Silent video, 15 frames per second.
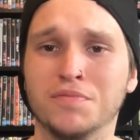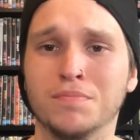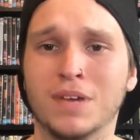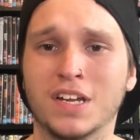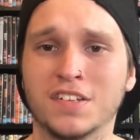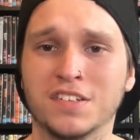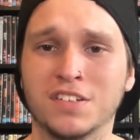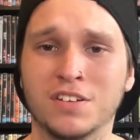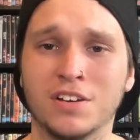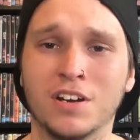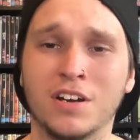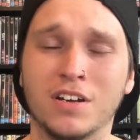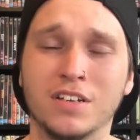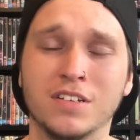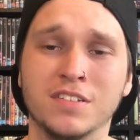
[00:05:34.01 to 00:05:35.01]

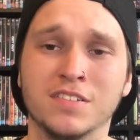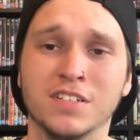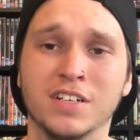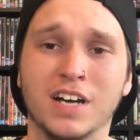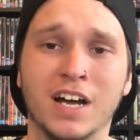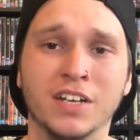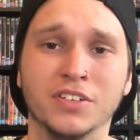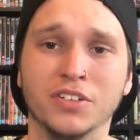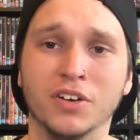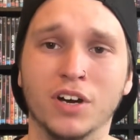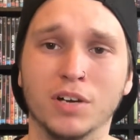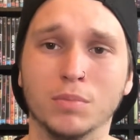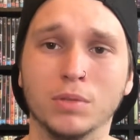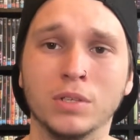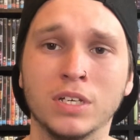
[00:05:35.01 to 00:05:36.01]
Massacre, is an
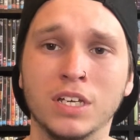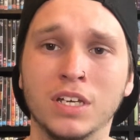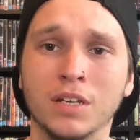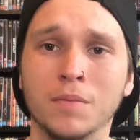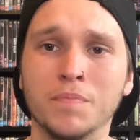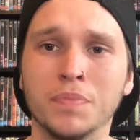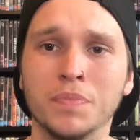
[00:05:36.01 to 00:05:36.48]
undeniable hit.